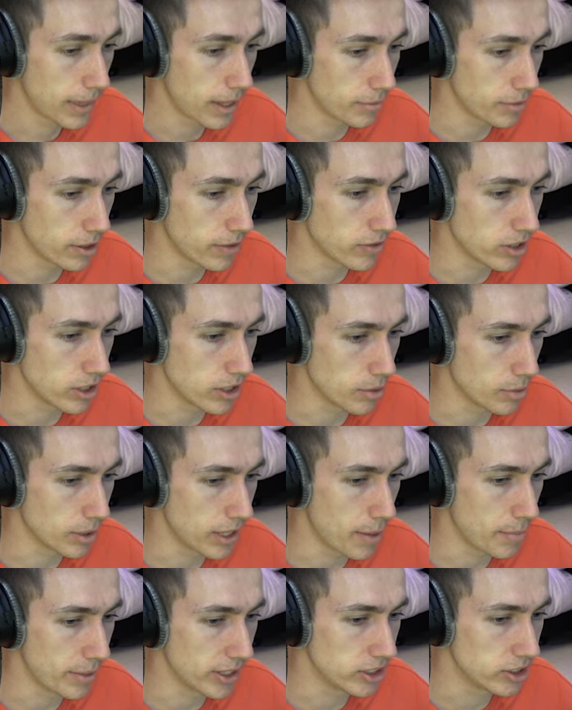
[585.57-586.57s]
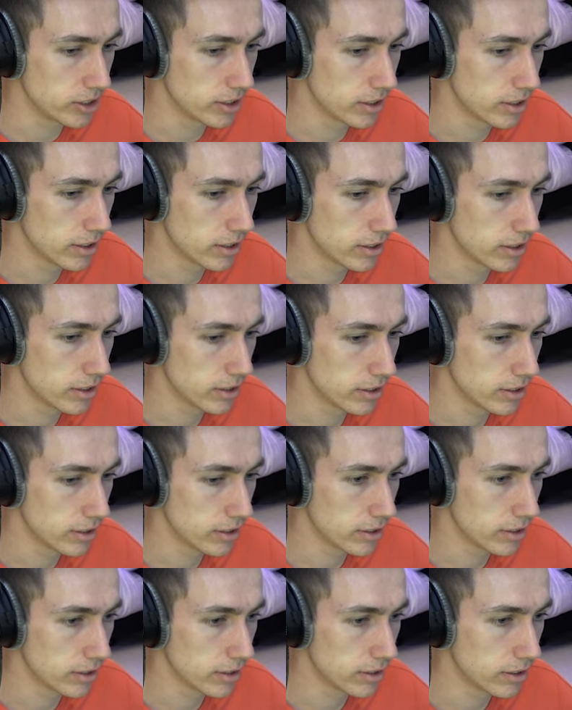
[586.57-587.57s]
I'm going for the double damage. That's what I was going for.
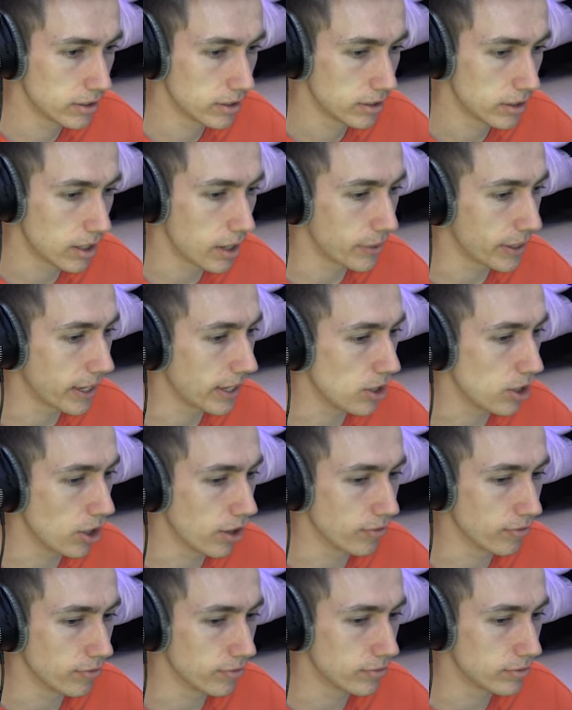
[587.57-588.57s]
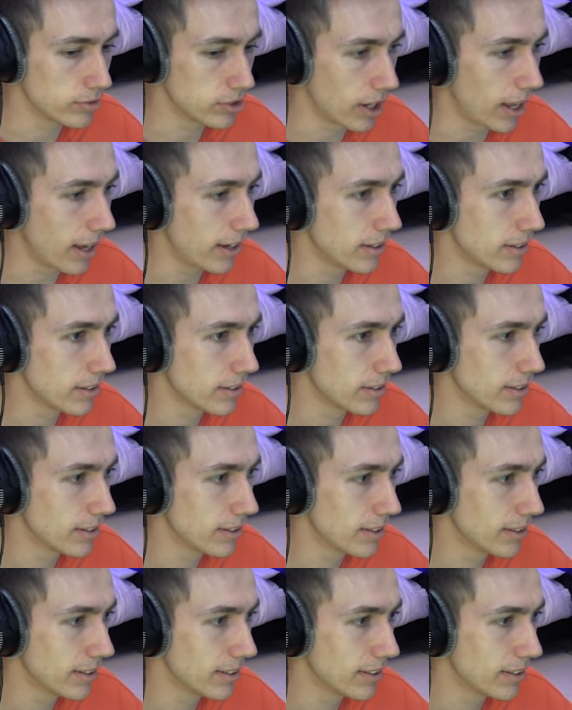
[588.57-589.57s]
Okay, let me go. Oh, okay, you go. Shall I?
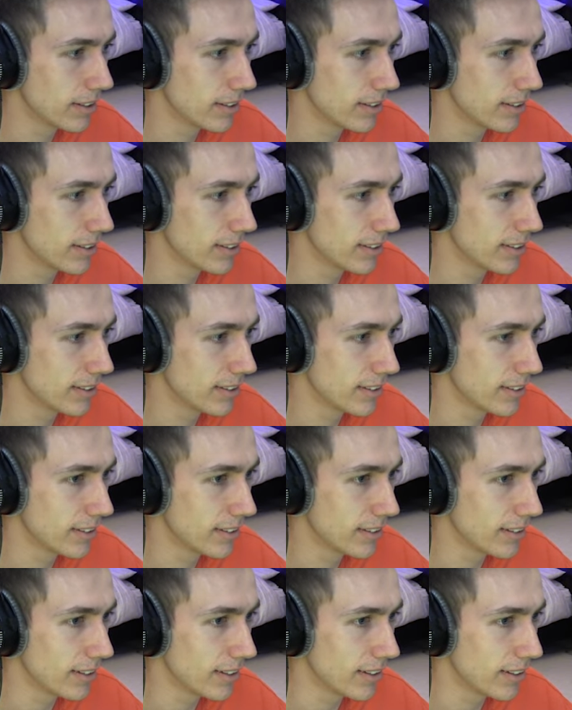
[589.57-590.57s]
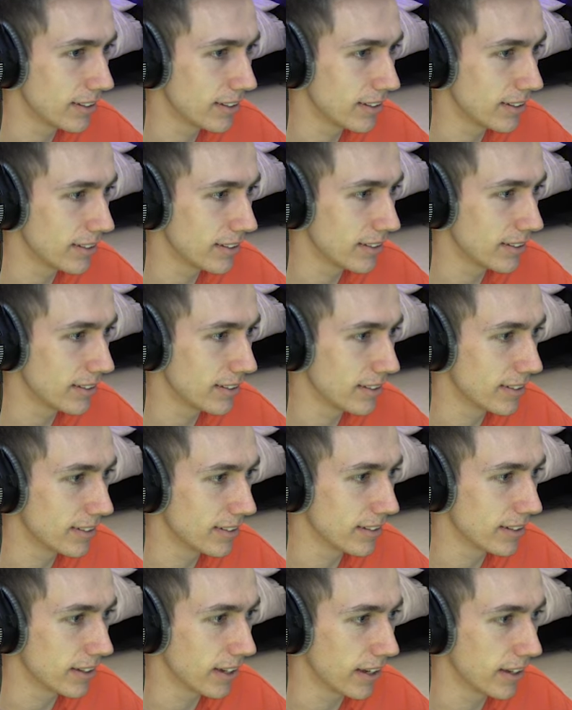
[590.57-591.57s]
Uh, yeah, go for it.
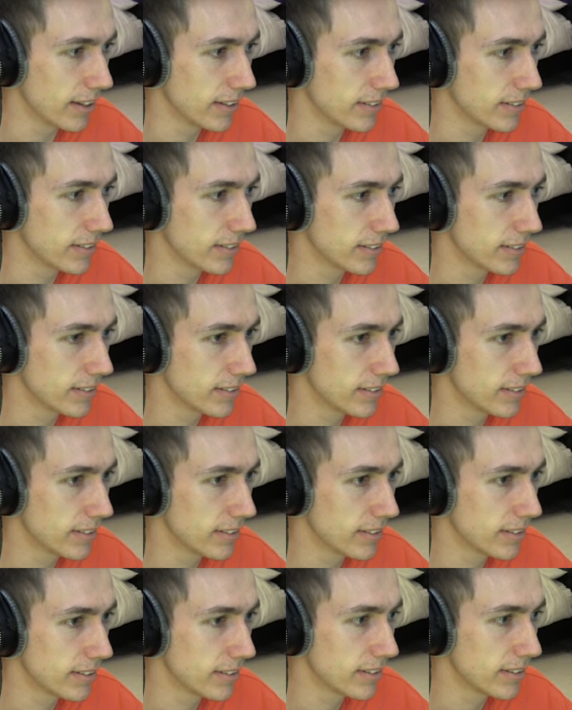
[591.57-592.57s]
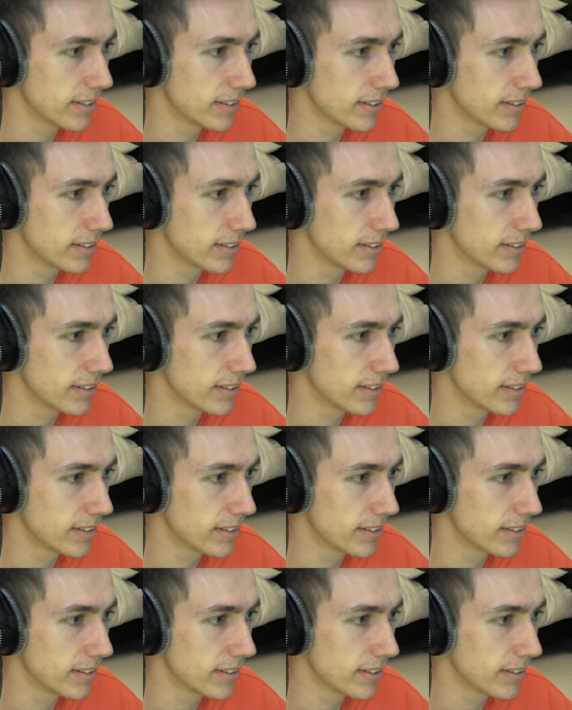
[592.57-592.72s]
I'll okay. change shot to.